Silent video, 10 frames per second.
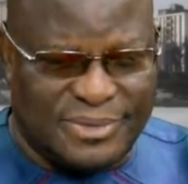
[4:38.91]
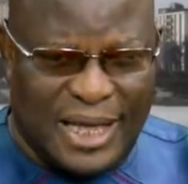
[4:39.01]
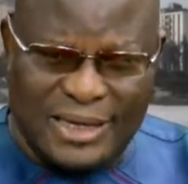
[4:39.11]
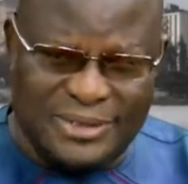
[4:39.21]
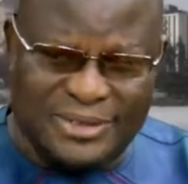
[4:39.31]

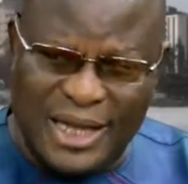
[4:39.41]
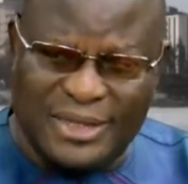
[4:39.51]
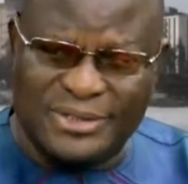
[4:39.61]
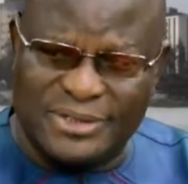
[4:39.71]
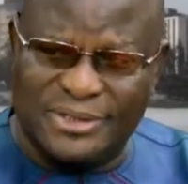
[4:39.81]
And it
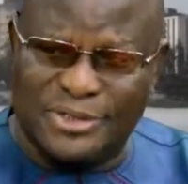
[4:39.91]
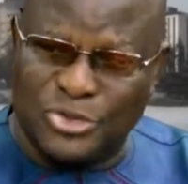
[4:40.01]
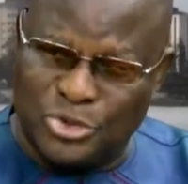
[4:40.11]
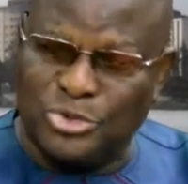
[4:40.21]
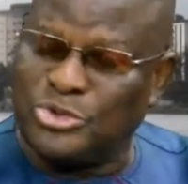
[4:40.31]
has its
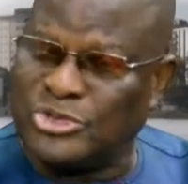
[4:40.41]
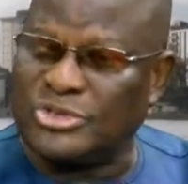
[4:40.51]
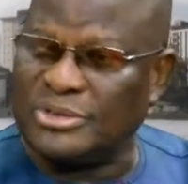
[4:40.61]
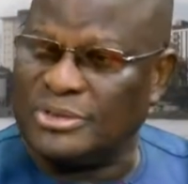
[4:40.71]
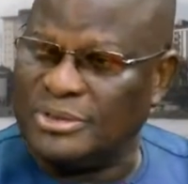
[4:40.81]
roots
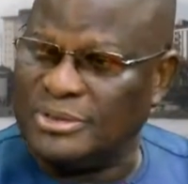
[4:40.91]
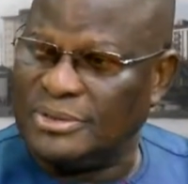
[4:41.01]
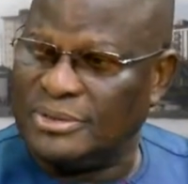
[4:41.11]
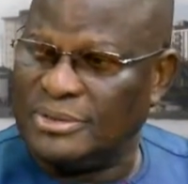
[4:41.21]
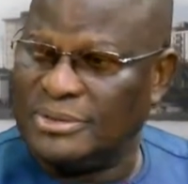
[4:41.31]

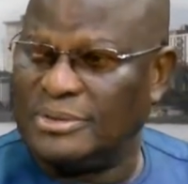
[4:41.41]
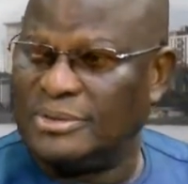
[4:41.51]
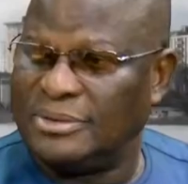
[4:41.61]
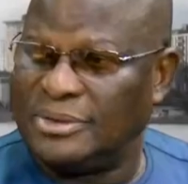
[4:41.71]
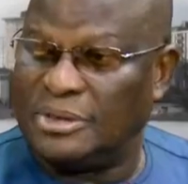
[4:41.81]

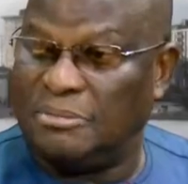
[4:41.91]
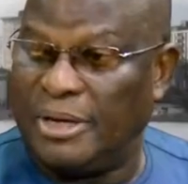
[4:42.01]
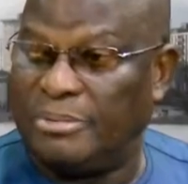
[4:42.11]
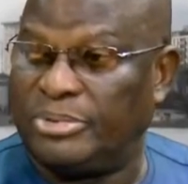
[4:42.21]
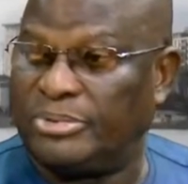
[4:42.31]
in the
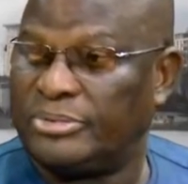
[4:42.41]
Bible.